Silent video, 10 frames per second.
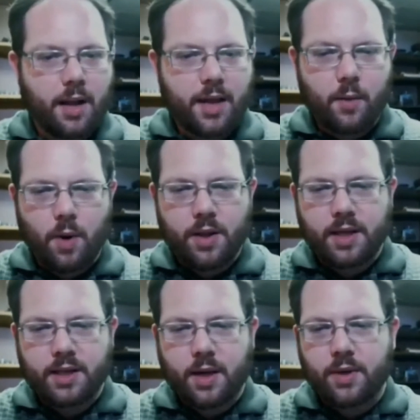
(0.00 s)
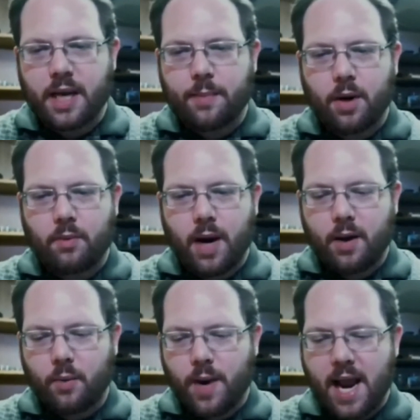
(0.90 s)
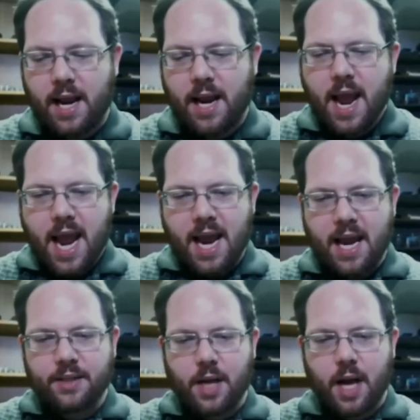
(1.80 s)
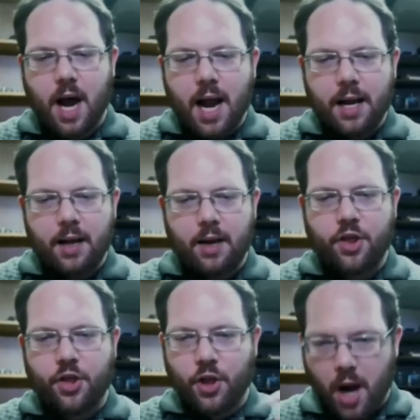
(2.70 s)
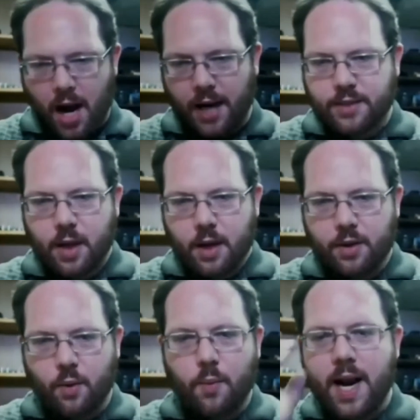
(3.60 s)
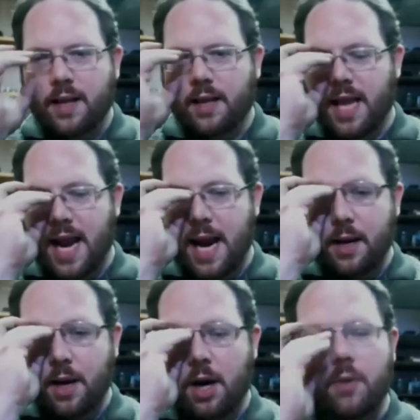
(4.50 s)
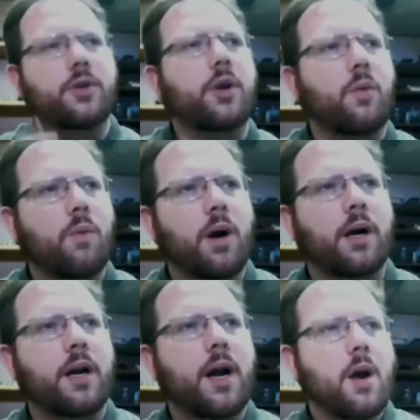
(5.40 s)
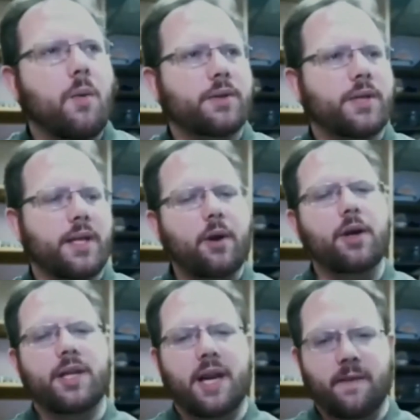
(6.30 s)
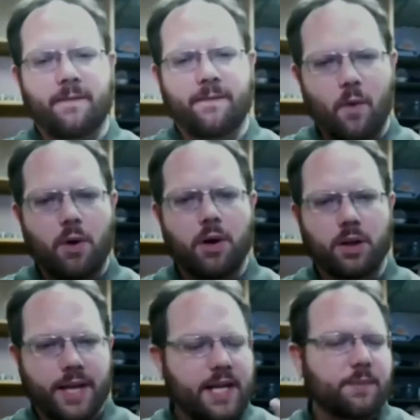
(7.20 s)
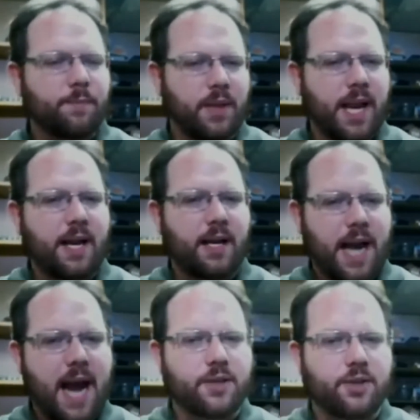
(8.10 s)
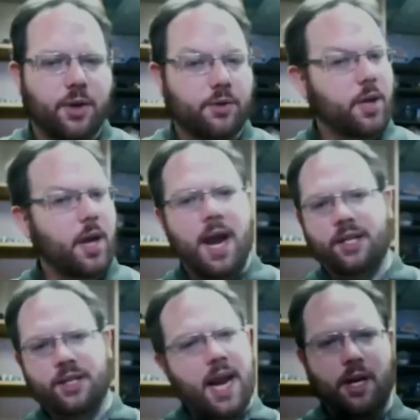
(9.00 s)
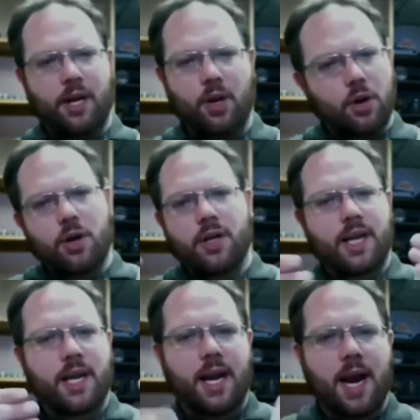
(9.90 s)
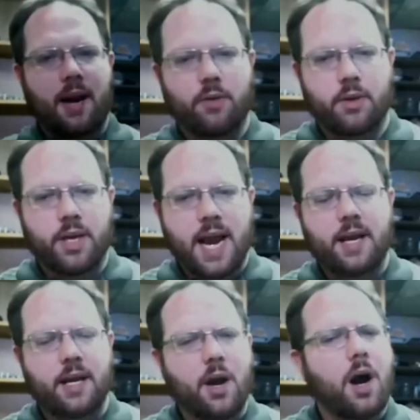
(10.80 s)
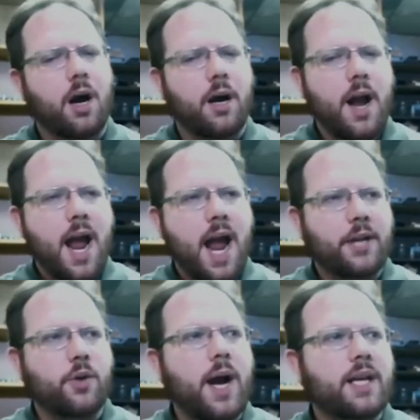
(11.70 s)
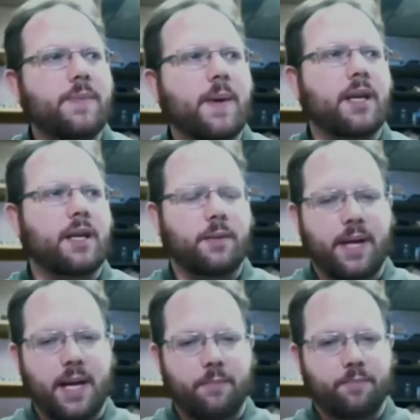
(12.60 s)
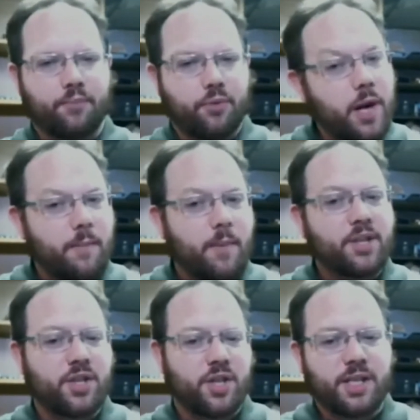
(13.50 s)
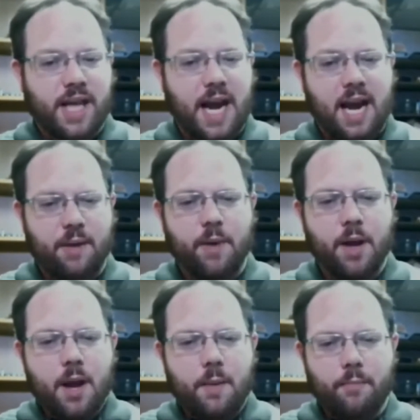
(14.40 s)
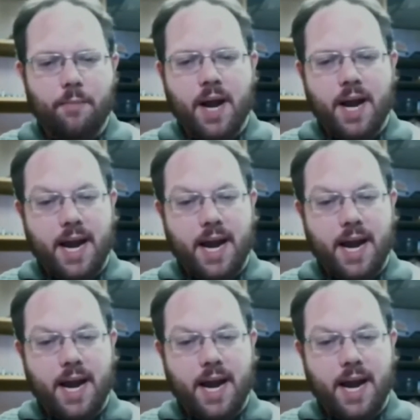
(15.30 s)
think one of the things I want to say about right away is I thought the way that the ADR was going to work was that they were going to take the 4 least played casters and say, you're in the ADR. And so I expected it to be pretty much the same, but